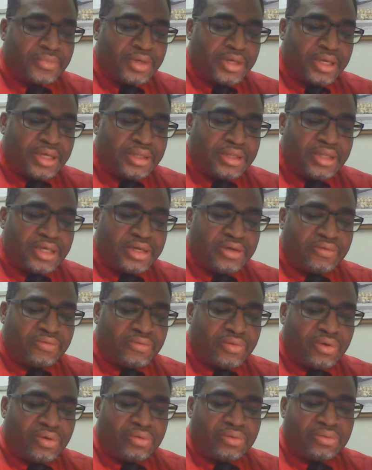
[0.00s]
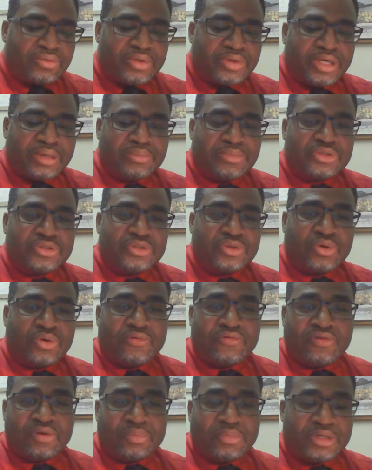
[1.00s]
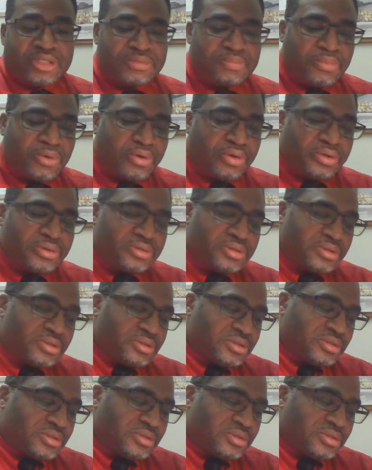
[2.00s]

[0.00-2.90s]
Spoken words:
and then grow and mature from experiences.